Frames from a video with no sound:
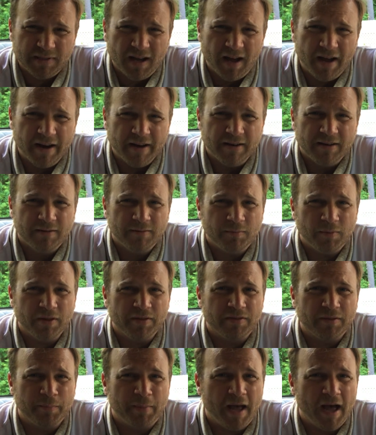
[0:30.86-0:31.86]
done
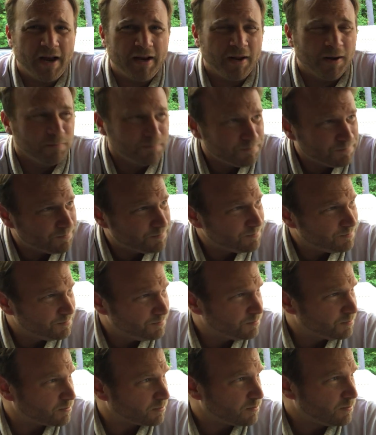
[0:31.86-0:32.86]
with the patio.
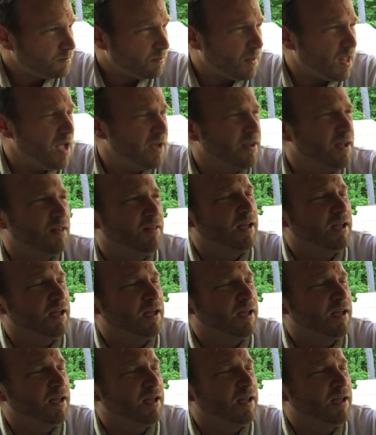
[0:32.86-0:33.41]
I